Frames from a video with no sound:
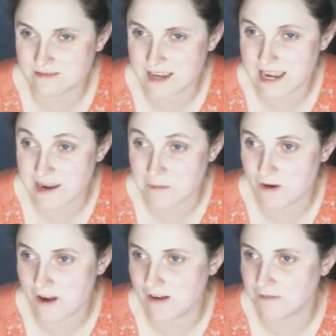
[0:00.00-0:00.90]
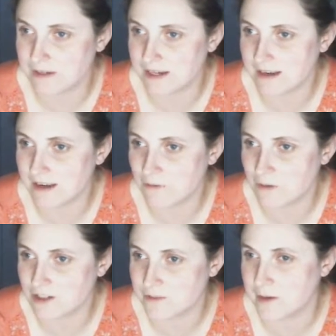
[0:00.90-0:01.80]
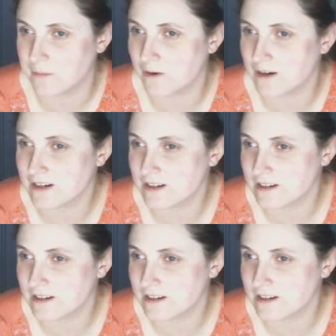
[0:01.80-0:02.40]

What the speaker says: Hayam Ron, but I don't watch him anymore.